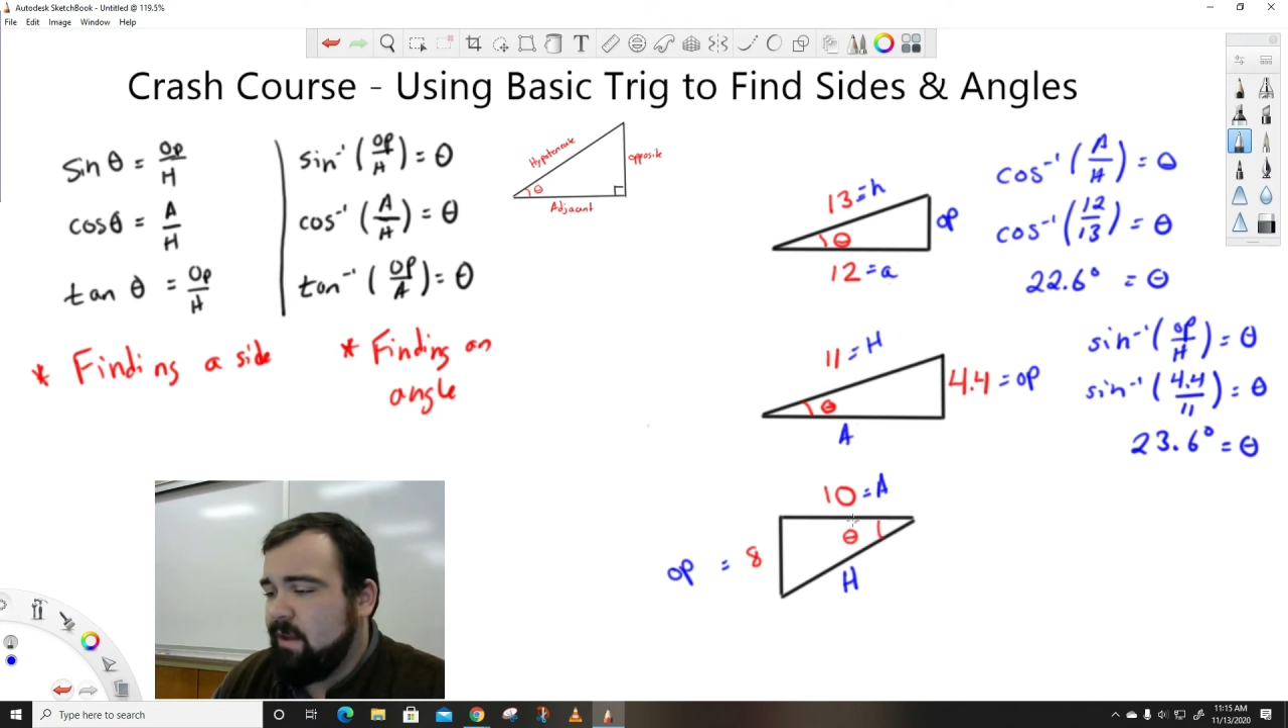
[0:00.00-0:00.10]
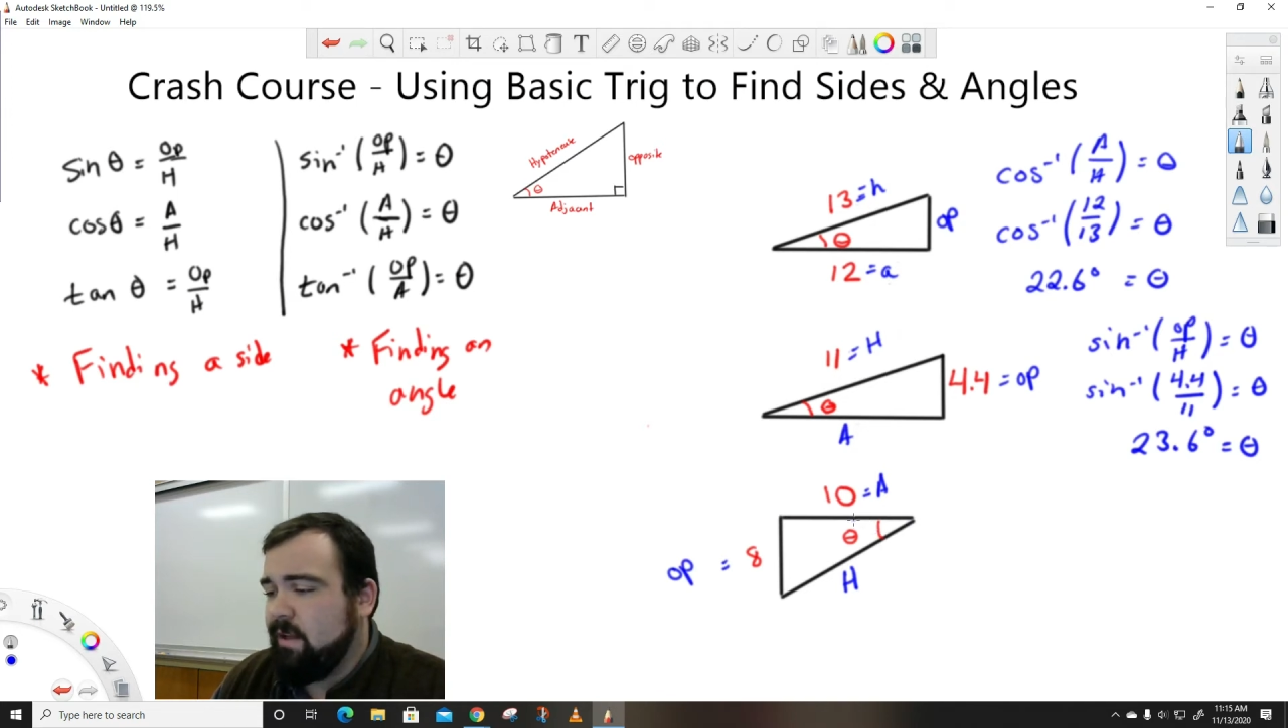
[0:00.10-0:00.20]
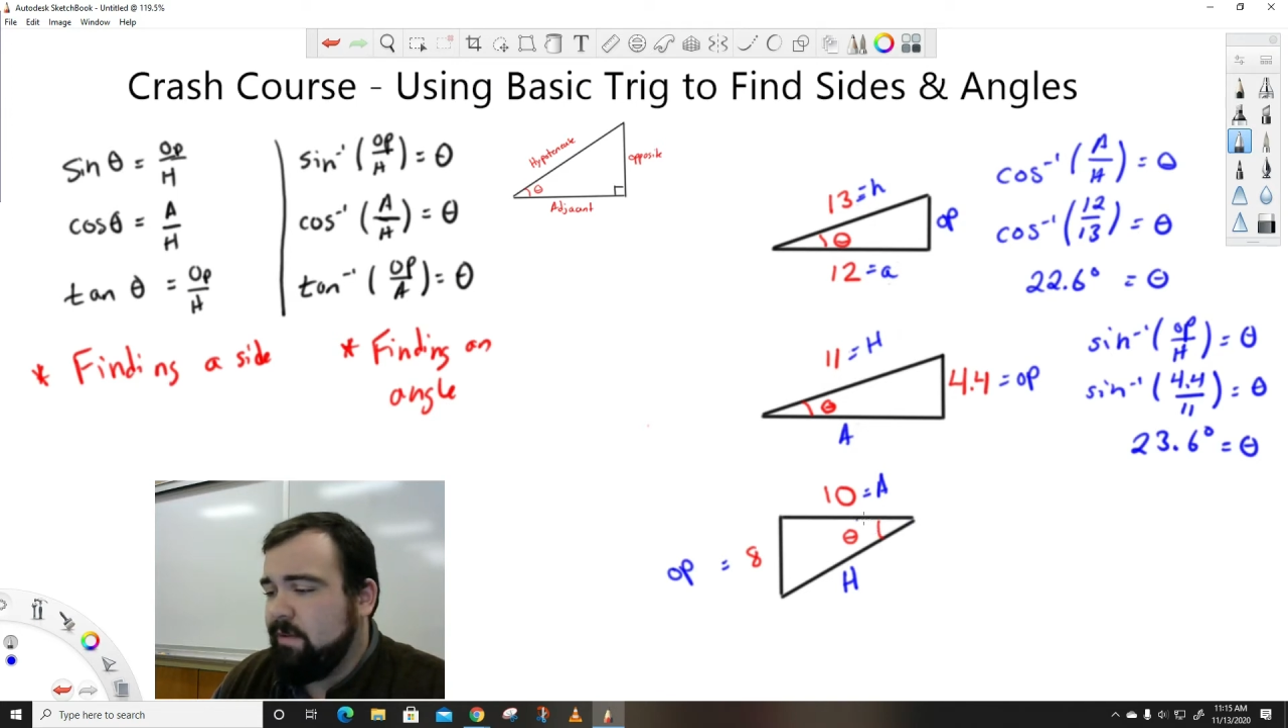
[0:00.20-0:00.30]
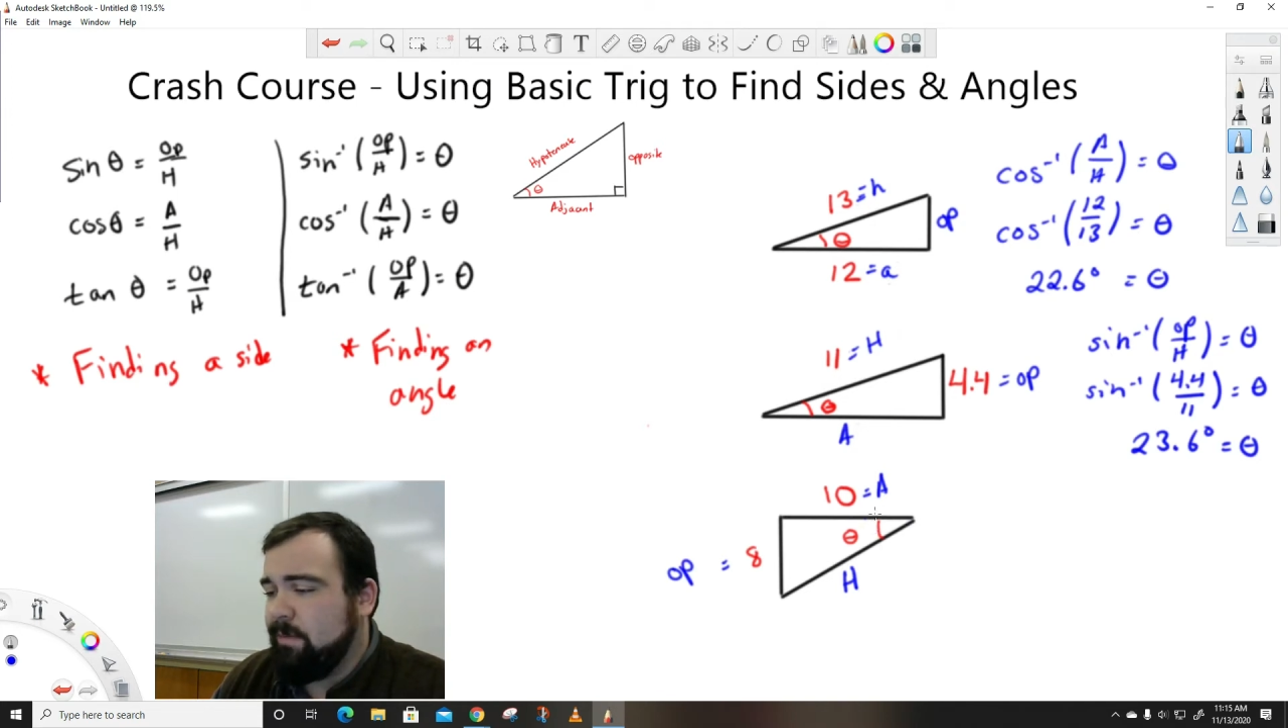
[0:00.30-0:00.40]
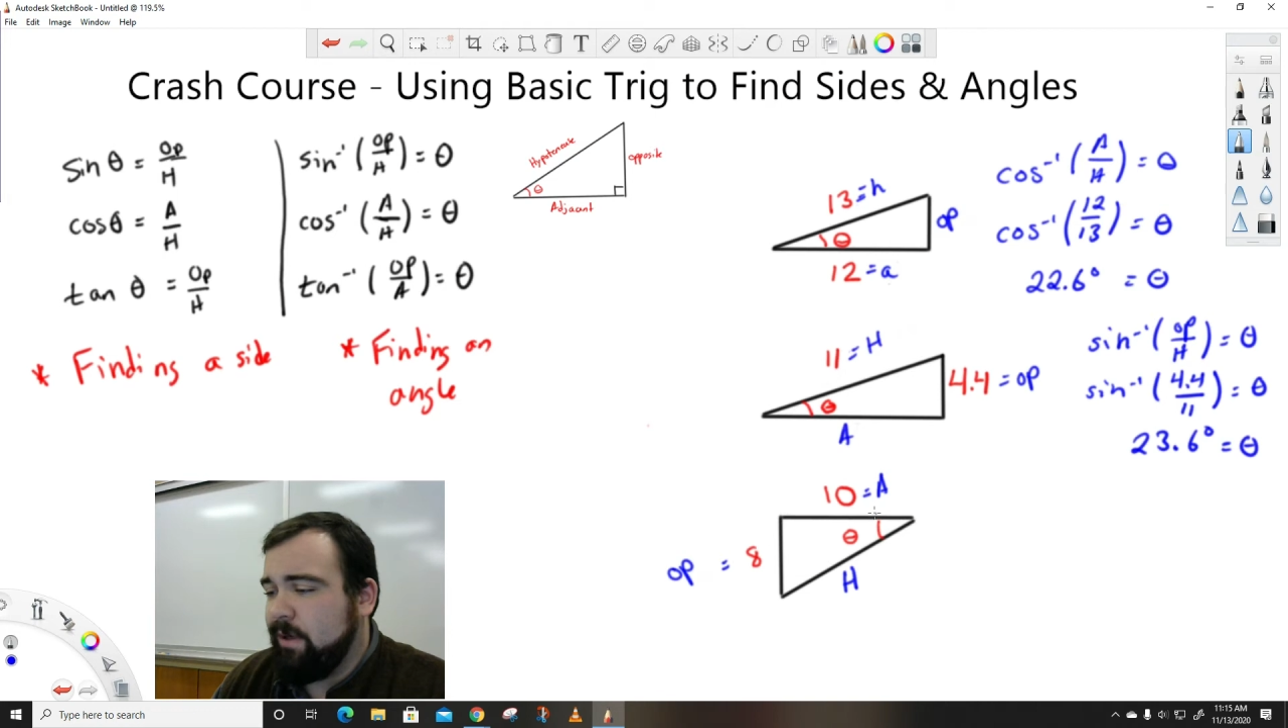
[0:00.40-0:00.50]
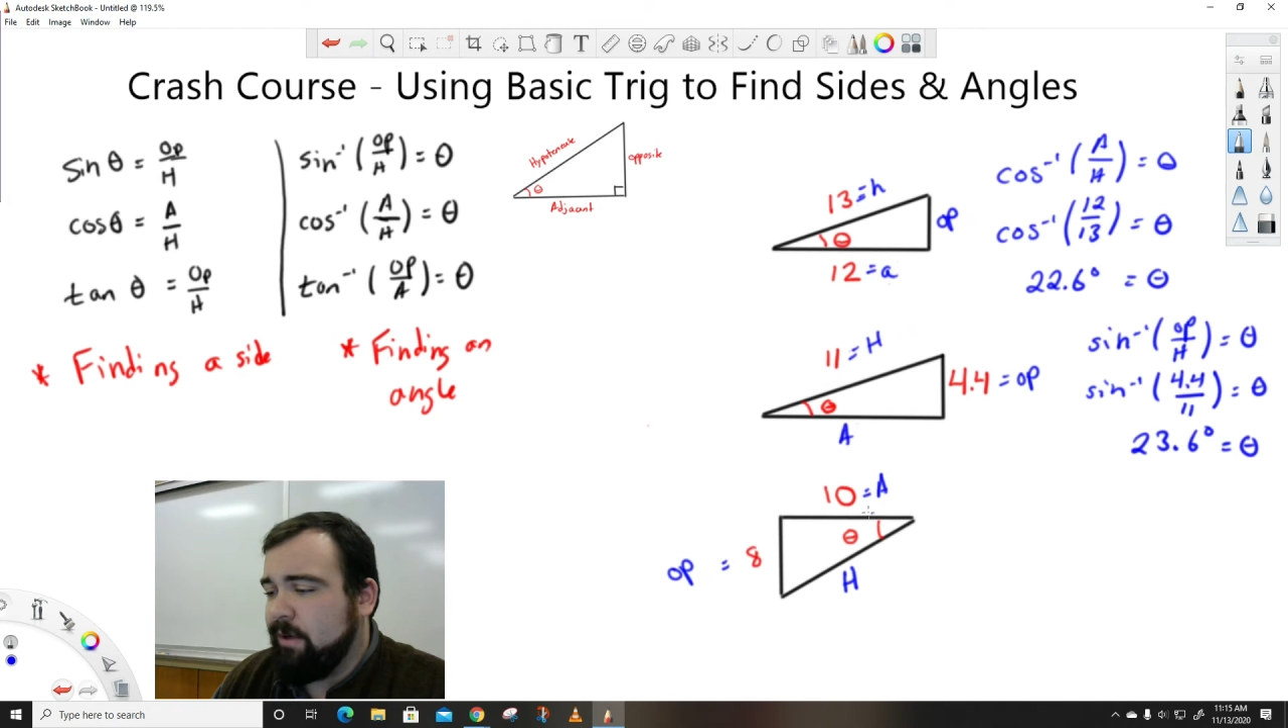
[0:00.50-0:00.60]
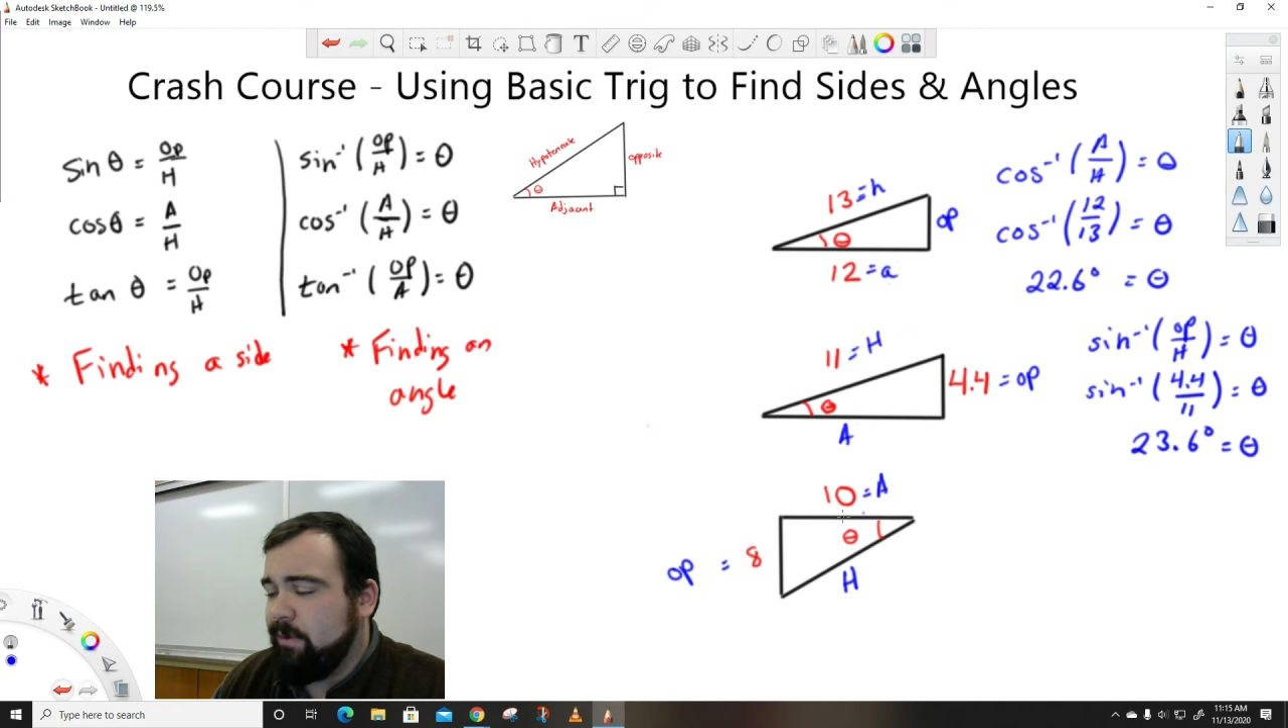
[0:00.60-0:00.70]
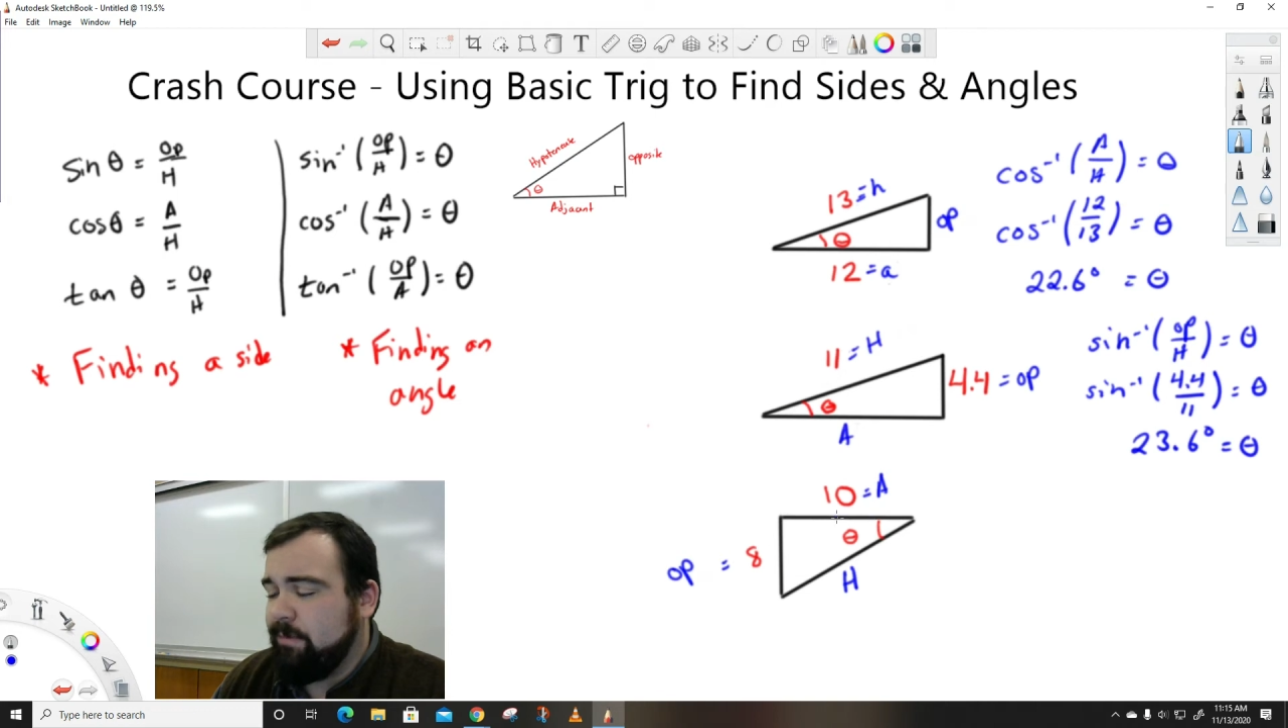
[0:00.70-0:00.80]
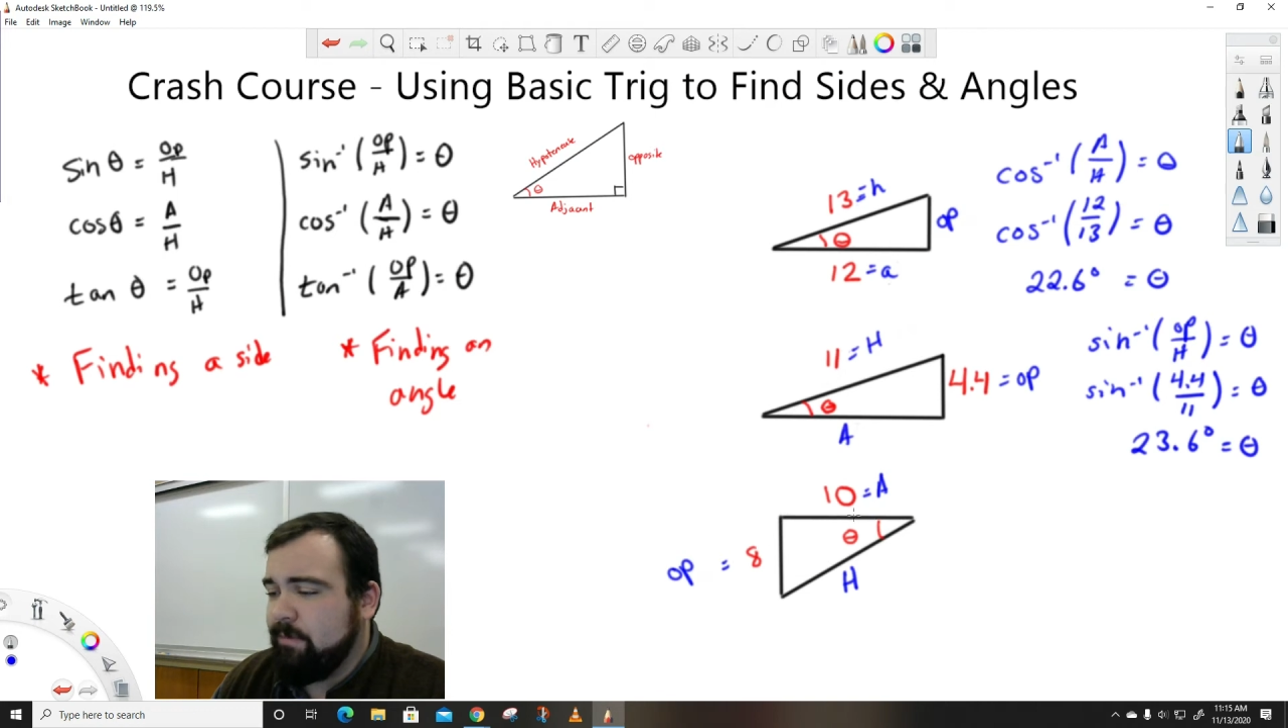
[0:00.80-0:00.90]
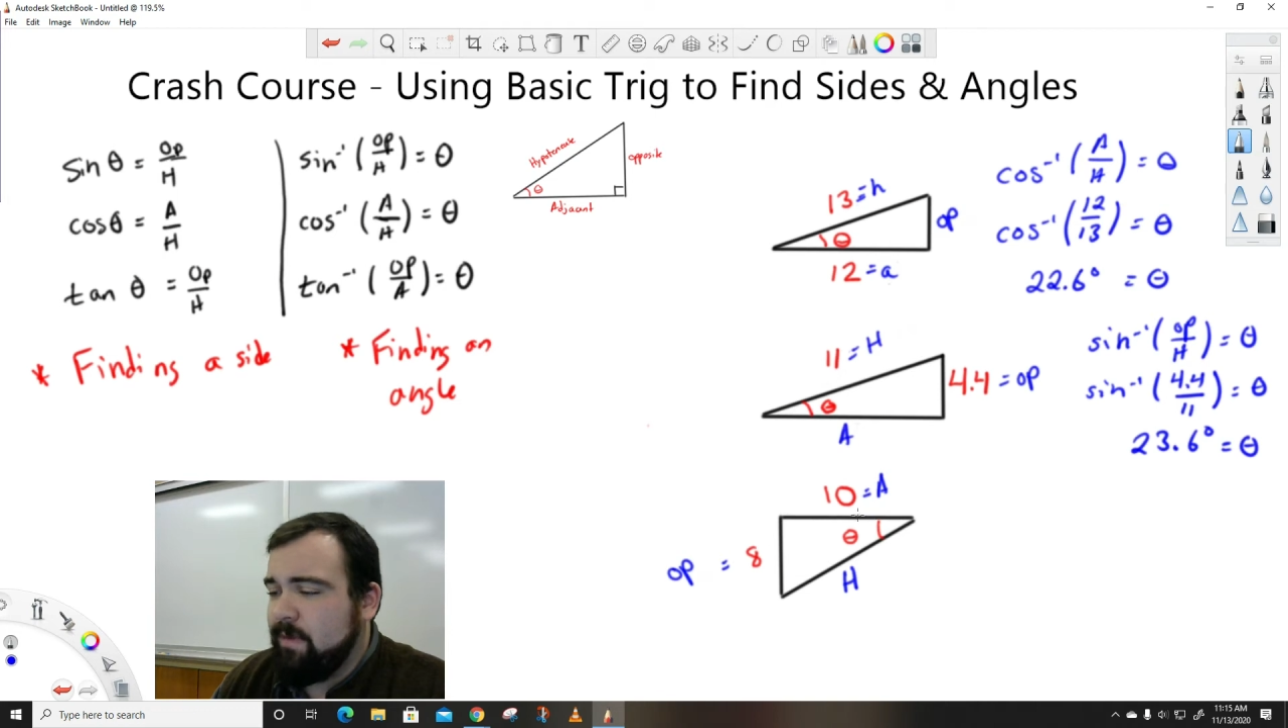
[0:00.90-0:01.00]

Now for the bottom one,